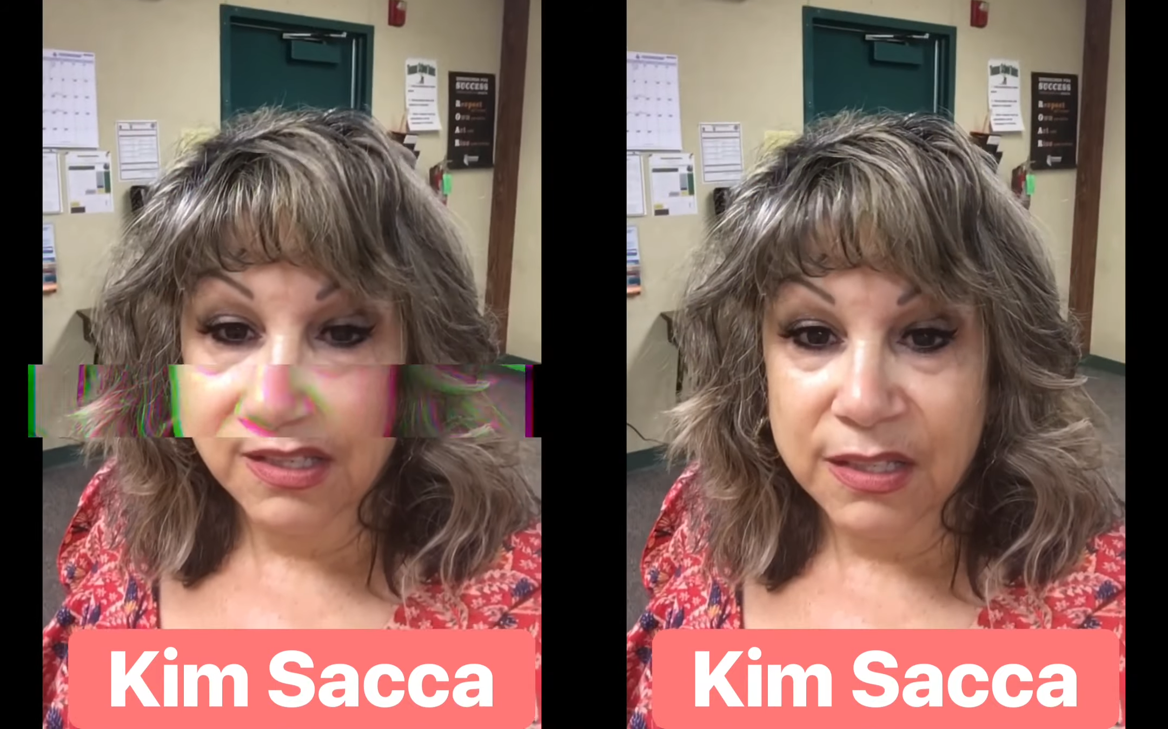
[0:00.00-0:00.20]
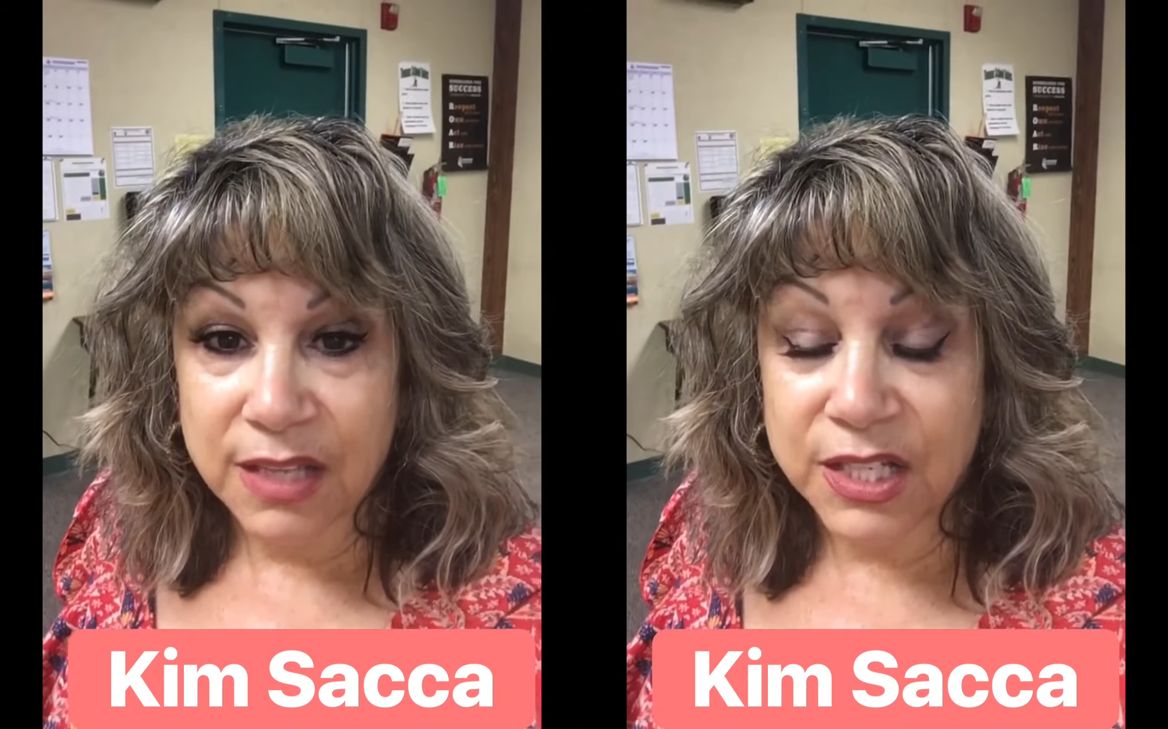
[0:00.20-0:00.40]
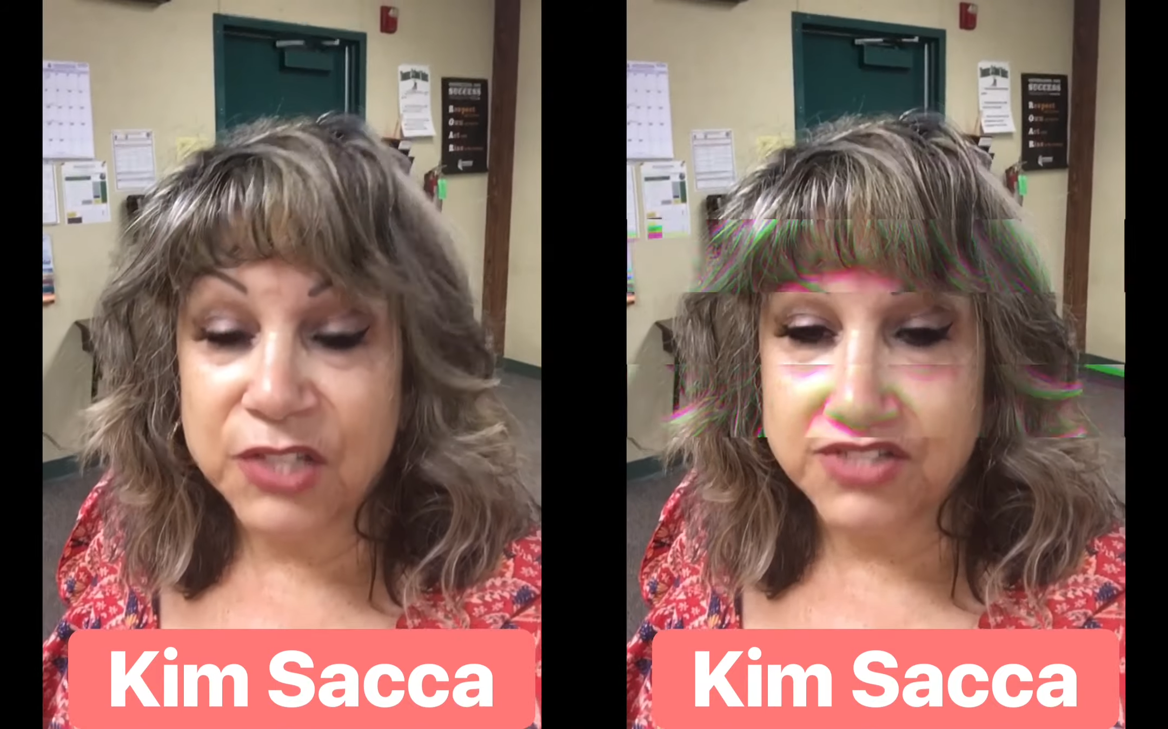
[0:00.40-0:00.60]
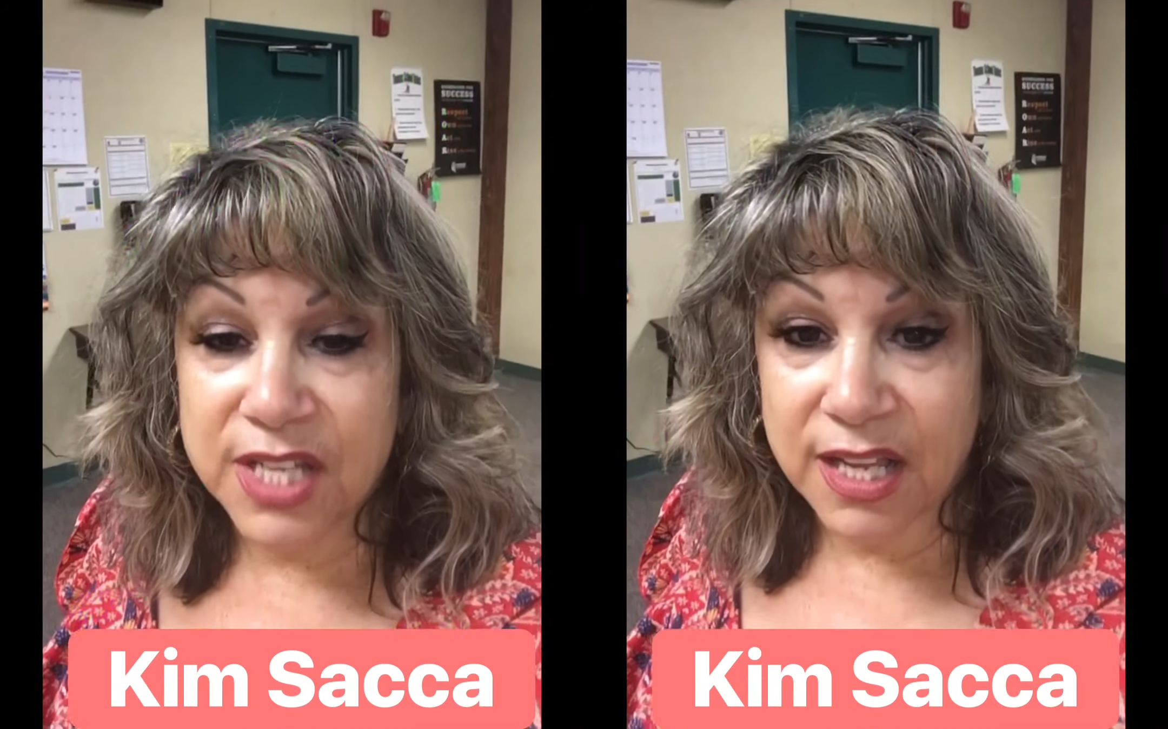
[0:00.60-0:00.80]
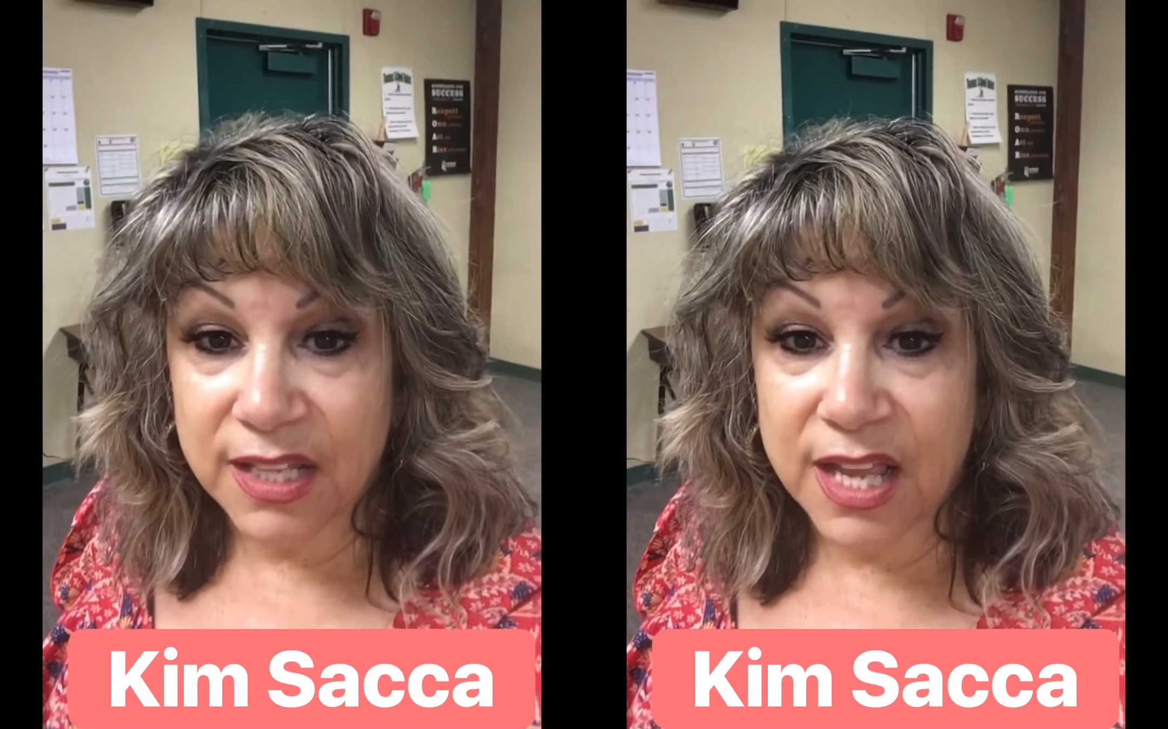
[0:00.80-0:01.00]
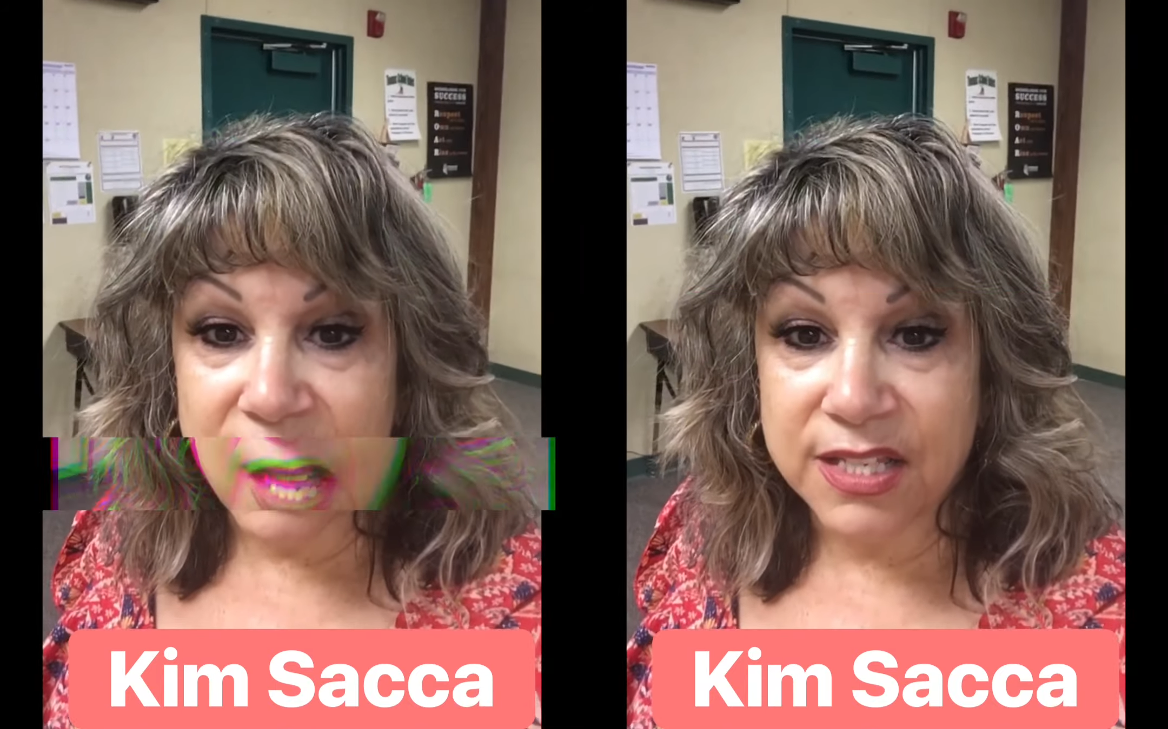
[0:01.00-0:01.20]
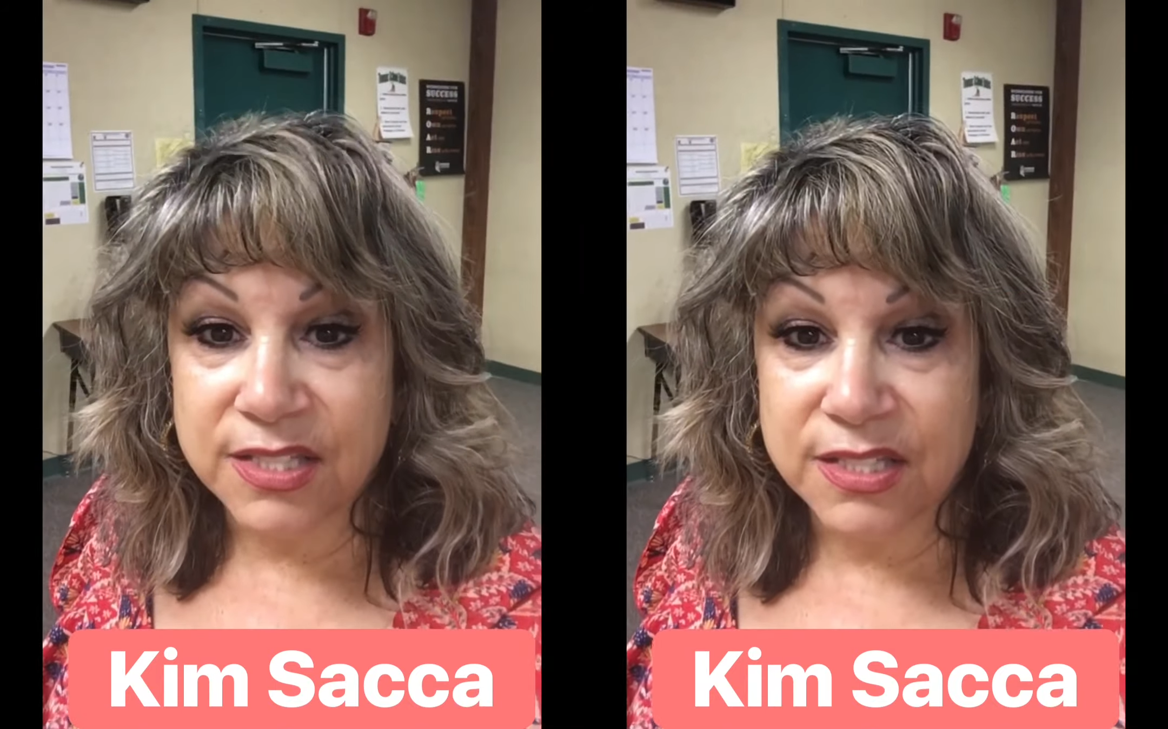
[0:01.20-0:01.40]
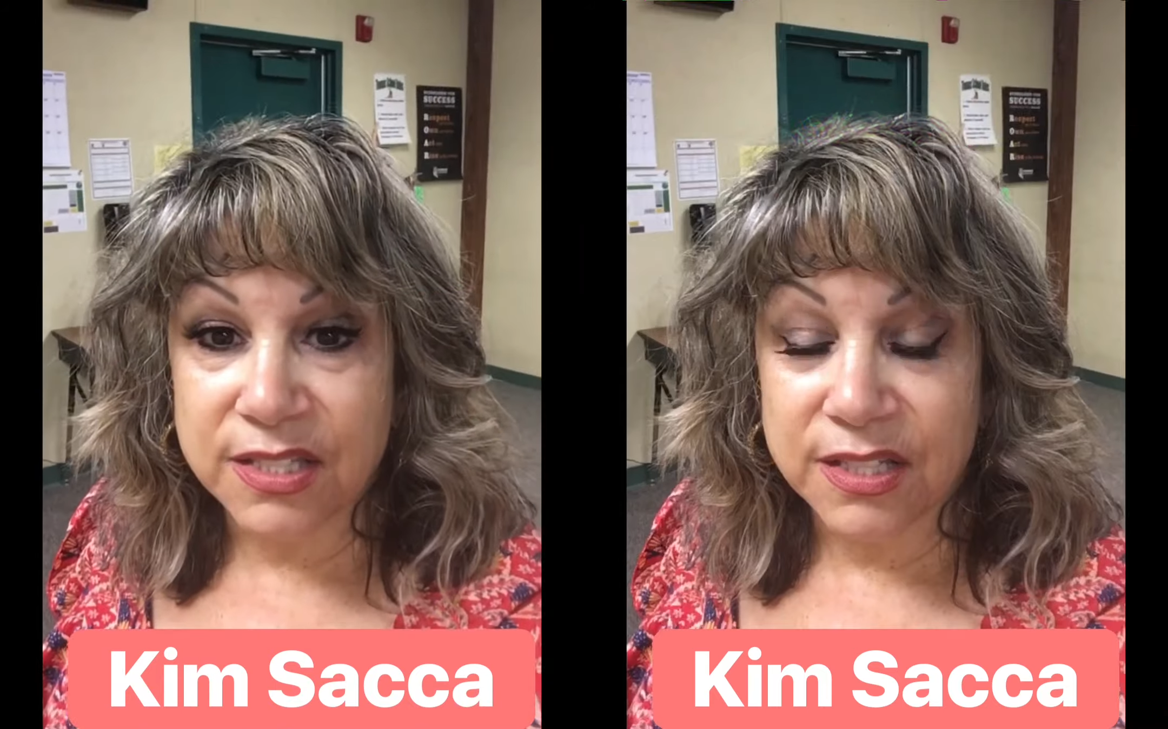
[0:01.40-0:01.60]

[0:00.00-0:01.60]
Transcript: Like you tell us,